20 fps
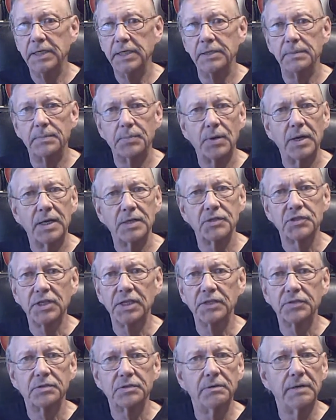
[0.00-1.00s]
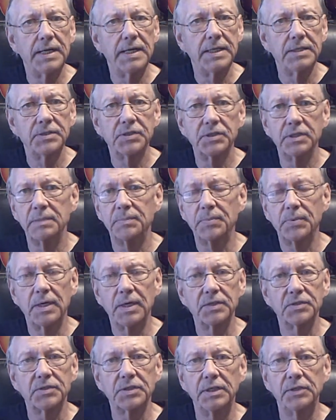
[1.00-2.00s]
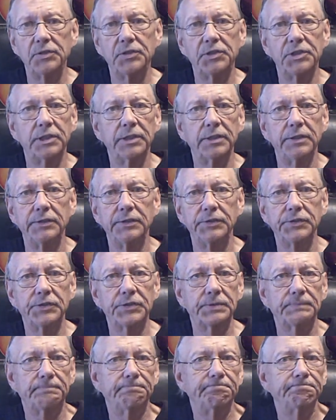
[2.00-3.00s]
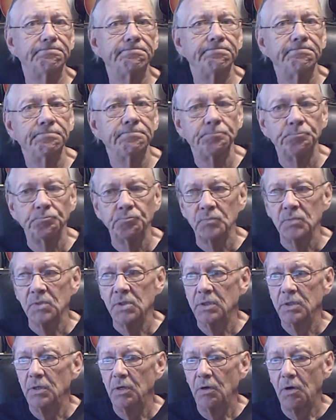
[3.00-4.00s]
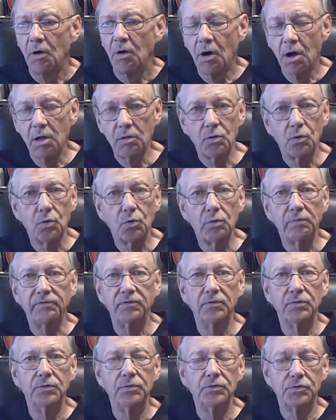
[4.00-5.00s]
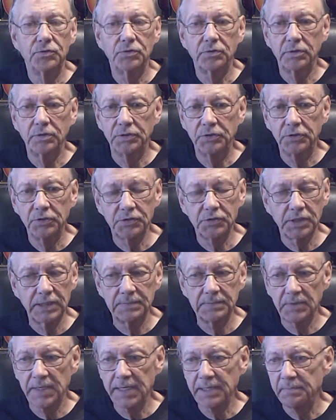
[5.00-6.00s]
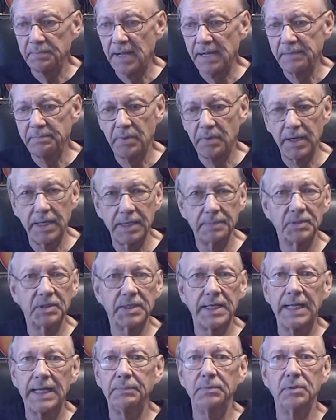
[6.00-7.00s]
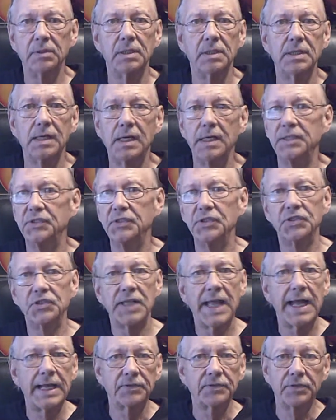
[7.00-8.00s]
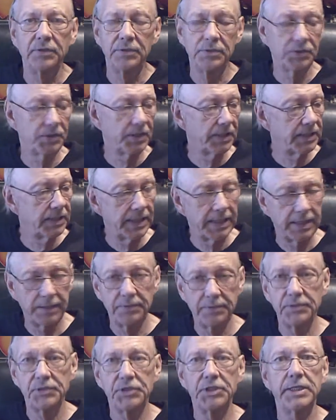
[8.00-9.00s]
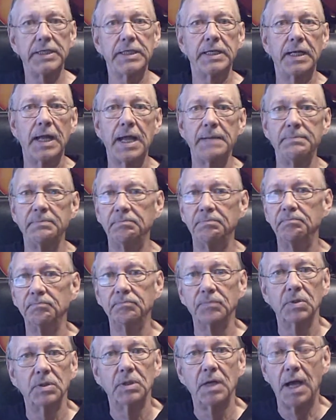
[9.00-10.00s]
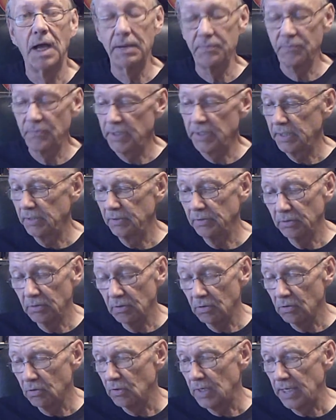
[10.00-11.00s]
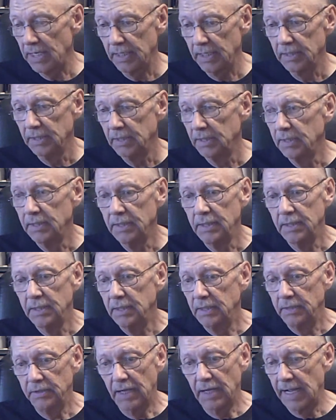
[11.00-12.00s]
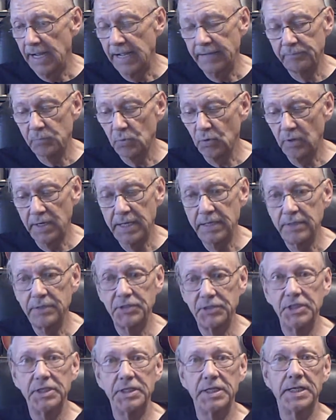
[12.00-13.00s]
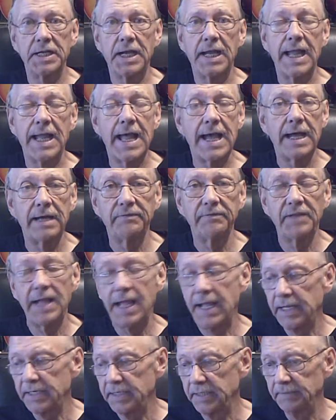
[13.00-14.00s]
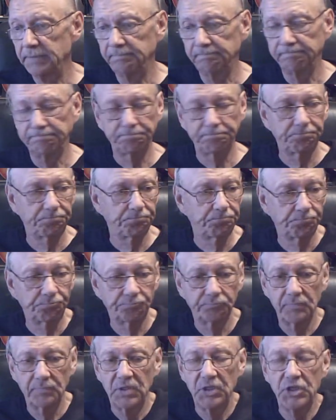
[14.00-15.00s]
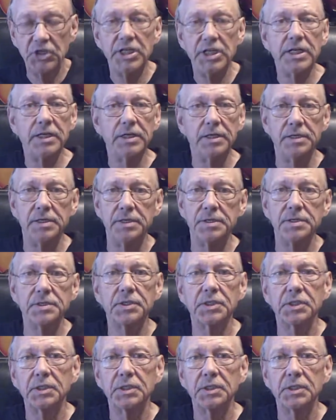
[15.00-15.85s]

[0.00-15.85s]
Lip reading: and the processed grains and the processed sugars. All whole foods. It just seems like my body metabolizes that, turns it into energy, and I'm ready to go. I have more energy than I have had in years.